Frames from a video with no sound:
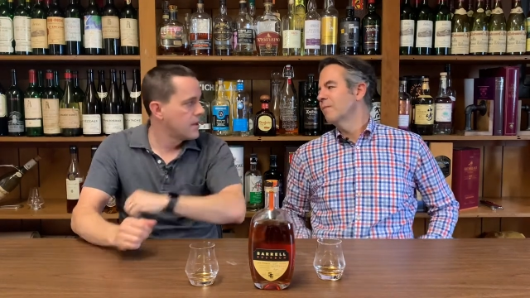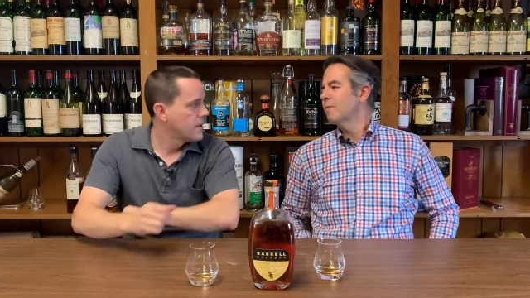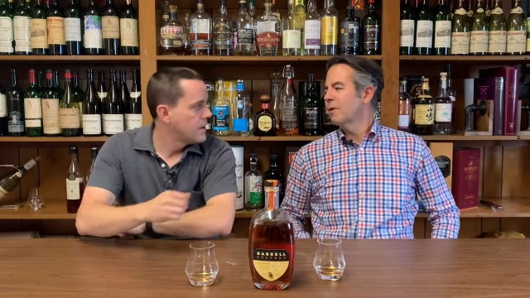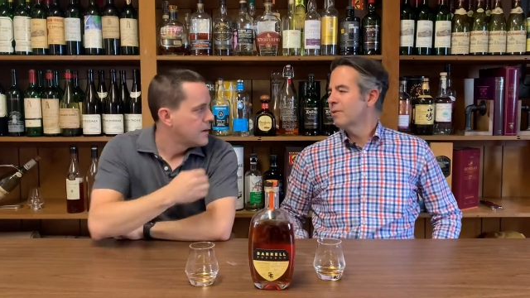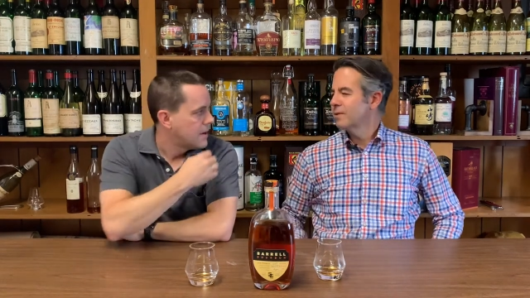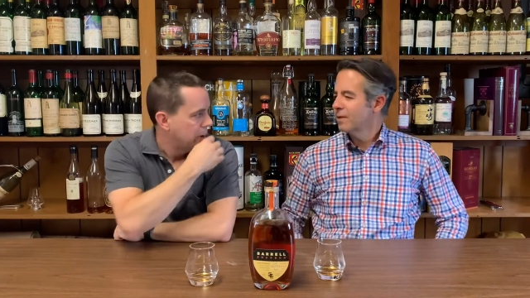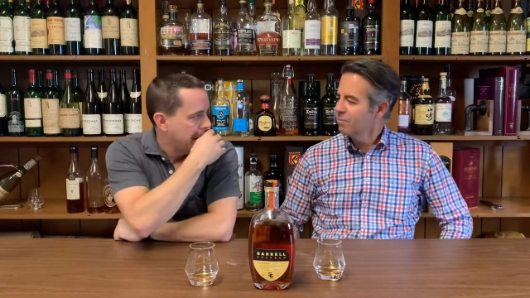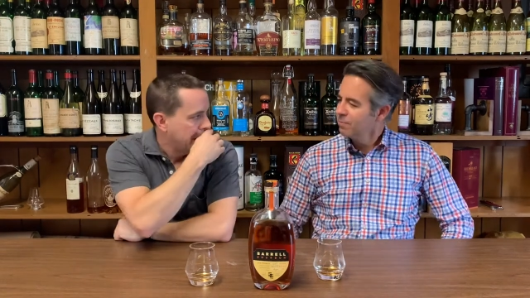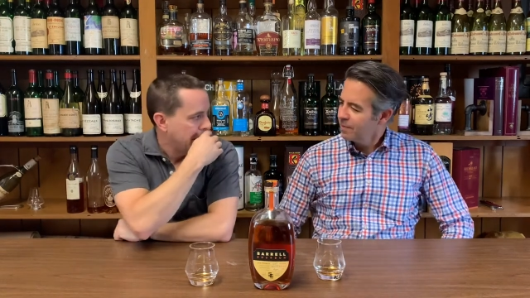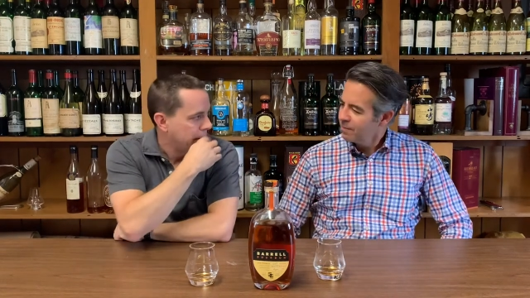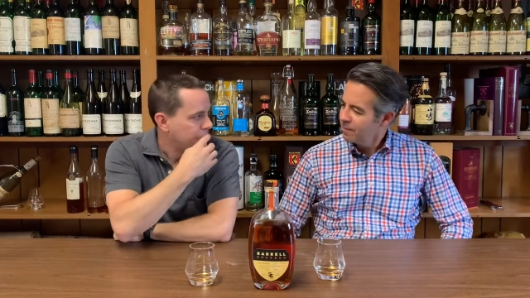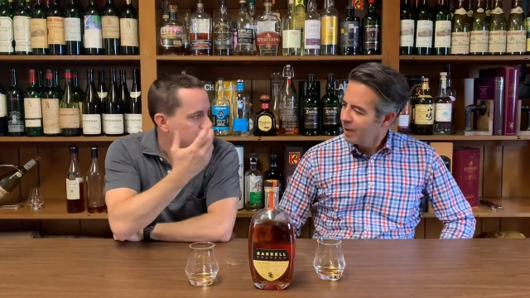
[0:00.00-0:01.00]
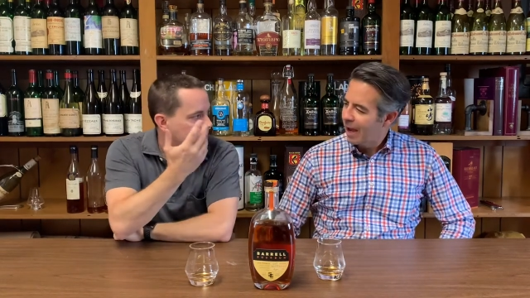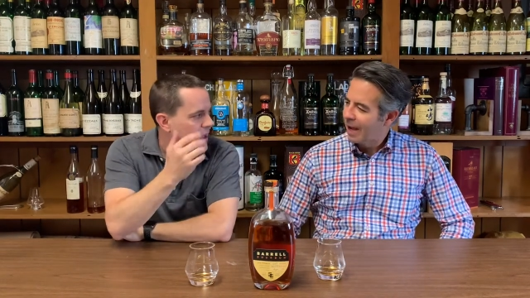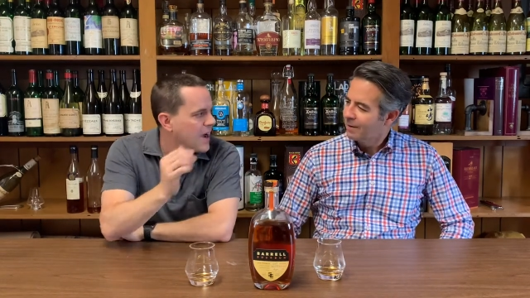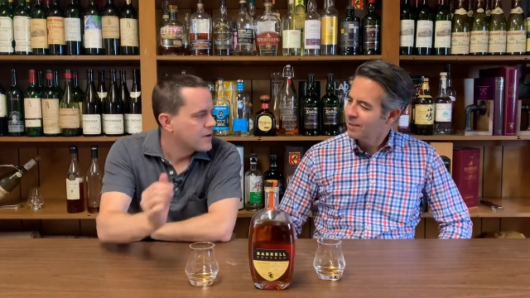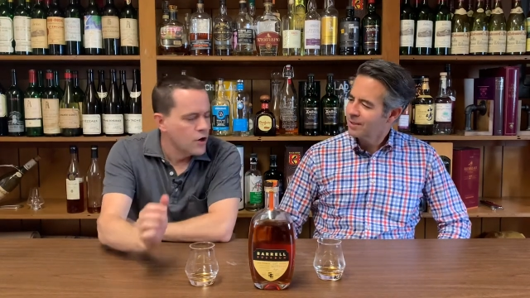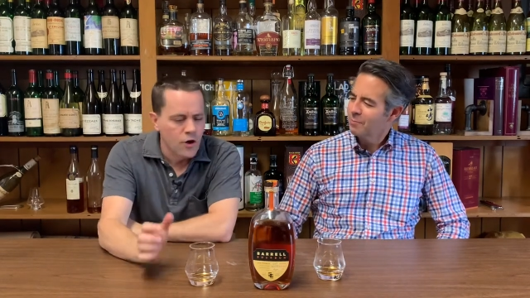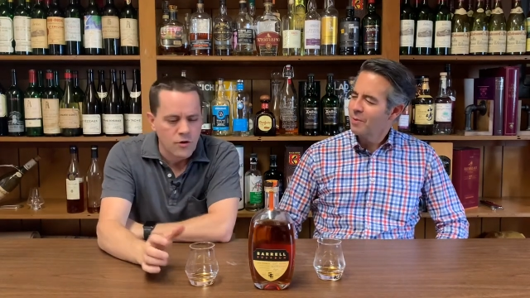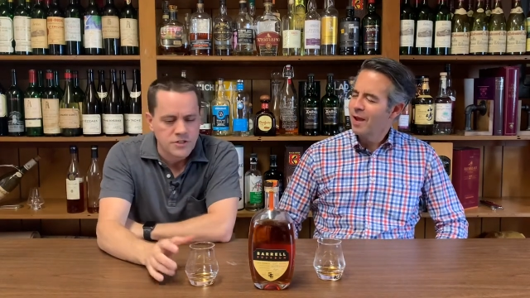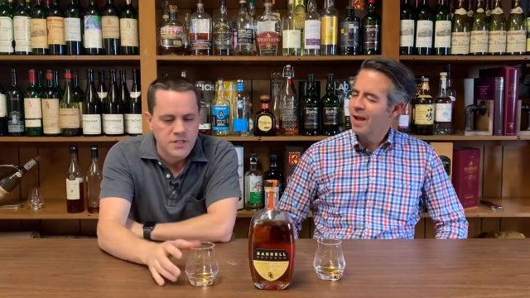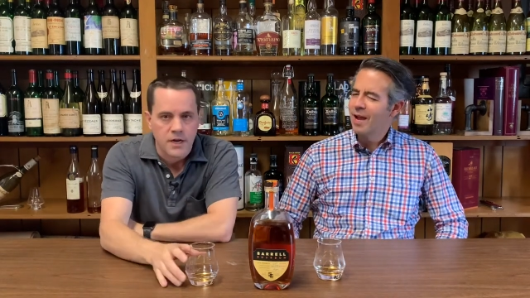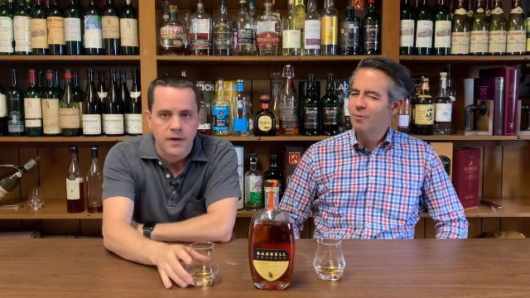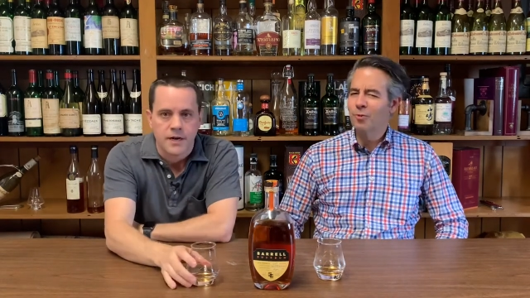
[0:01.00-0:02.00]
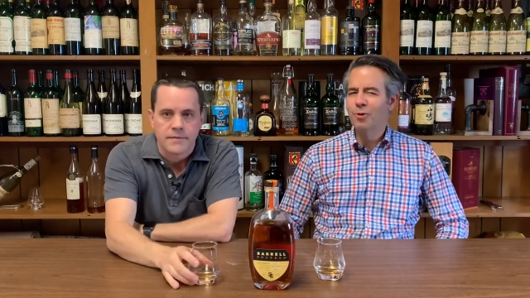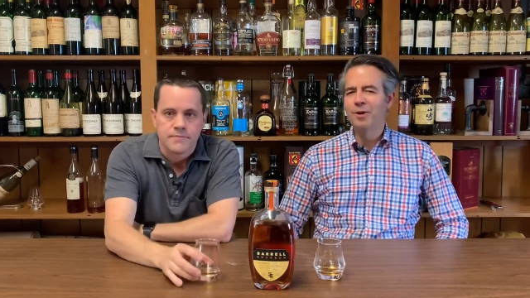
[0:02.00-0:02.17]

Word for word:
Speaker 1: I don't want to say hot. hot. That's no, no, it's not hot. Word.